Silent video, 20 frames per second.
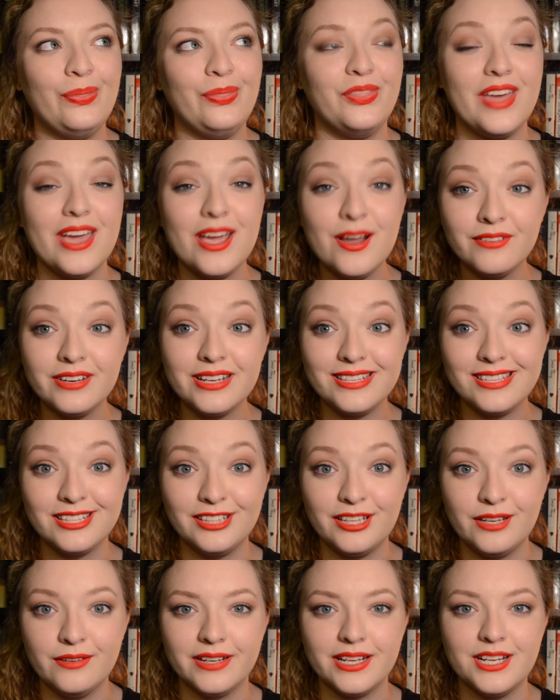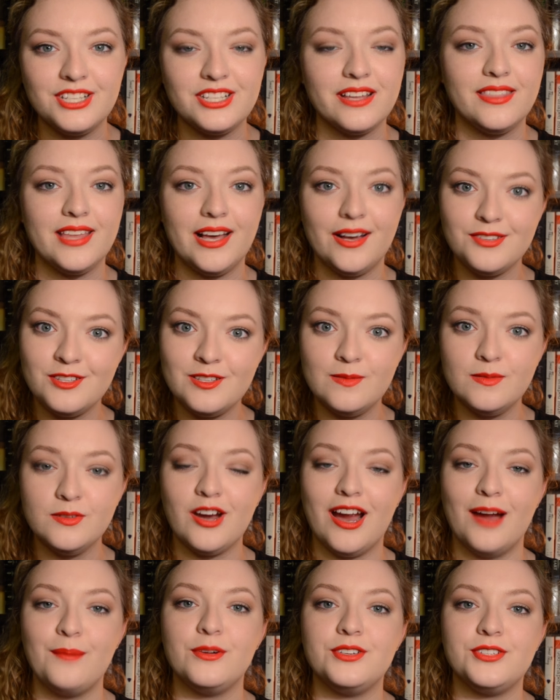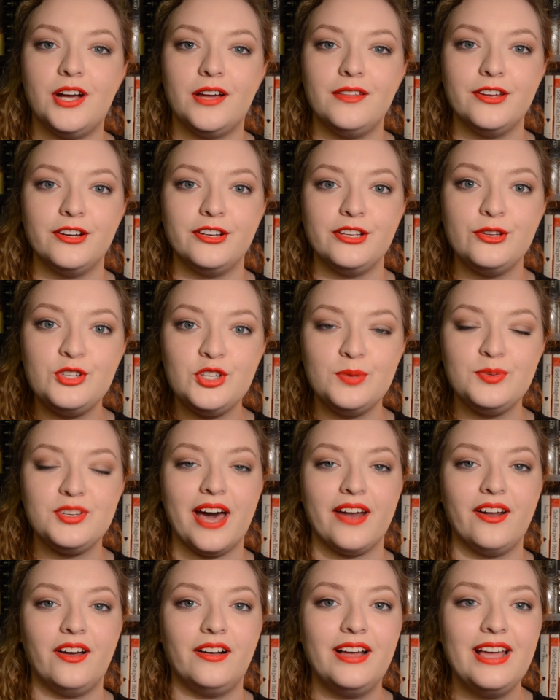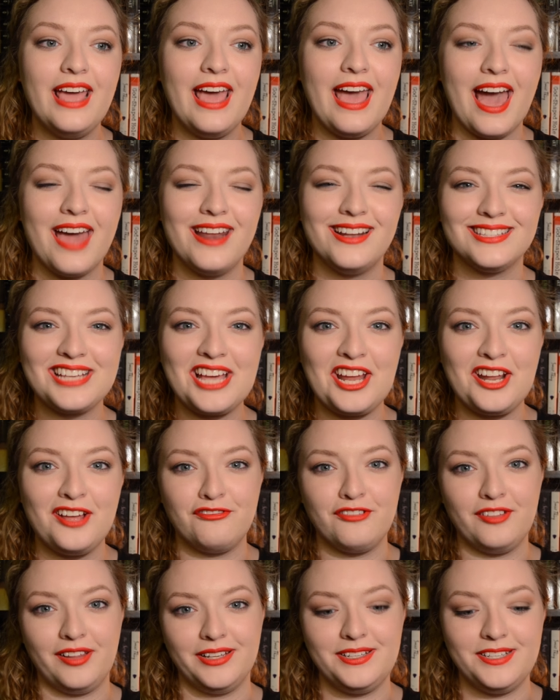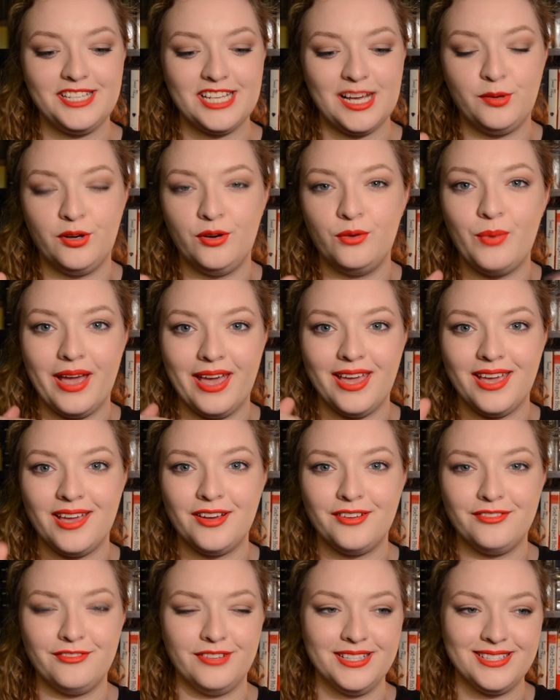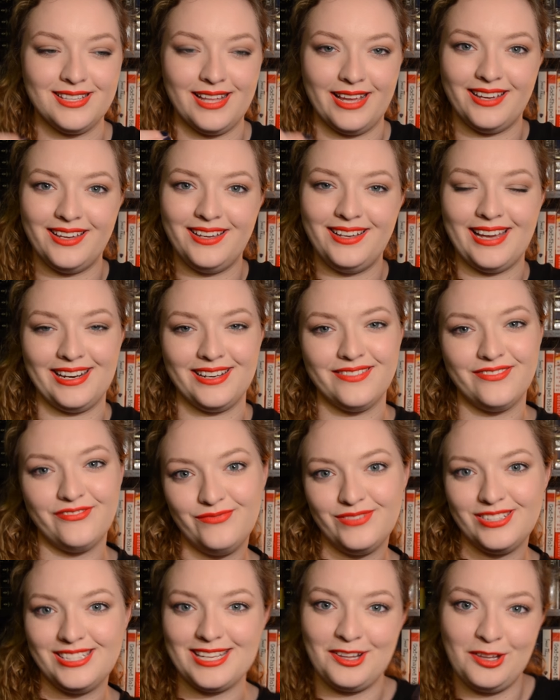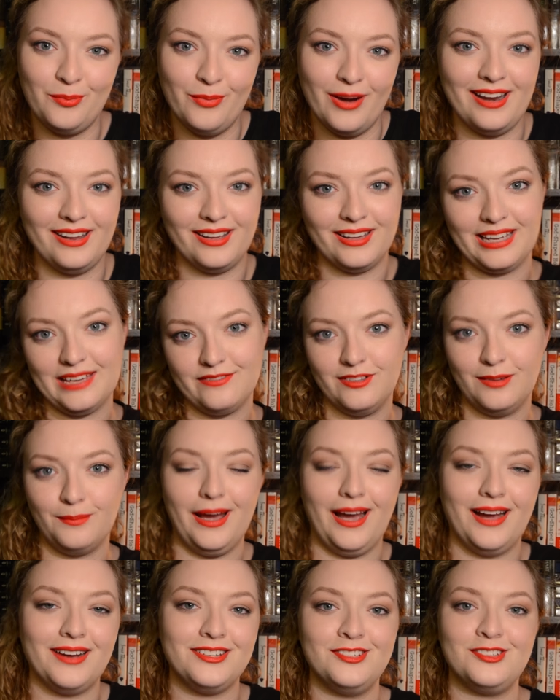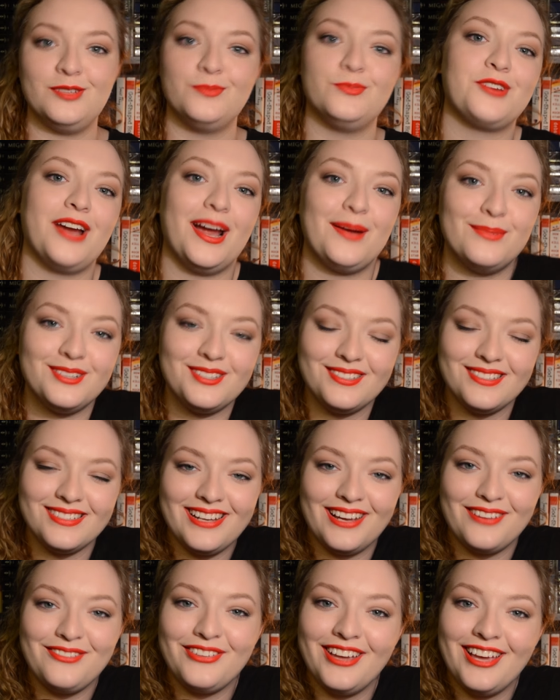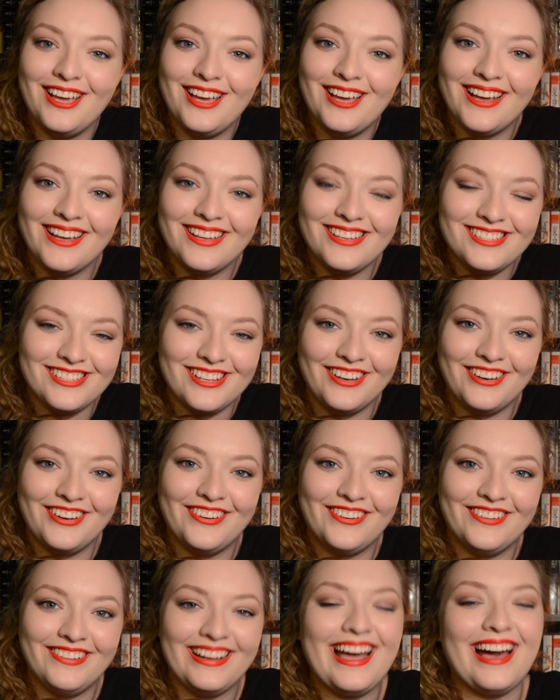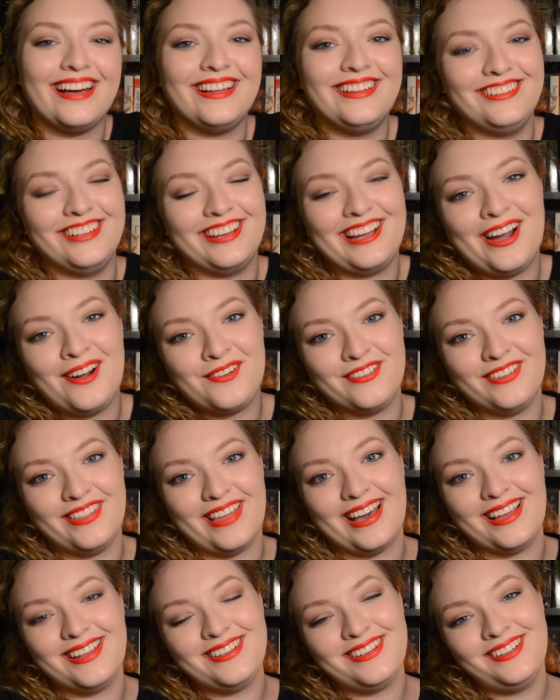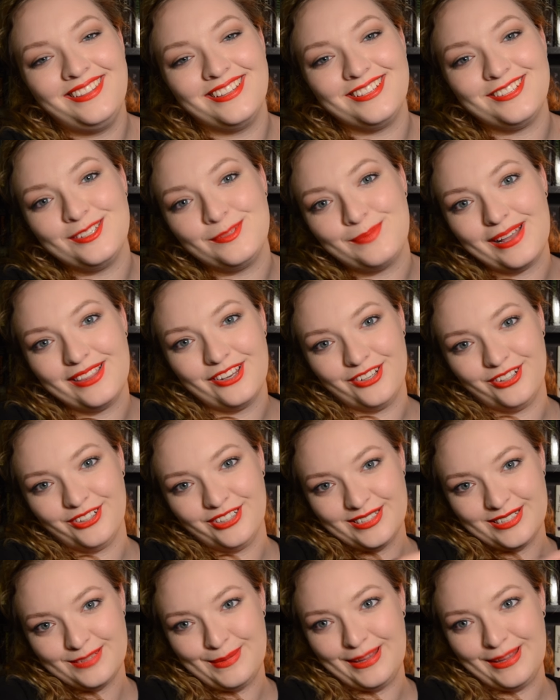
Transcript: they recently reached 1,000 subscribers on their YouTube channel, and it's kind of a double way of us like kind of celebrating and giving back to subscribers and stuff. So yeah, look out for that. This is my little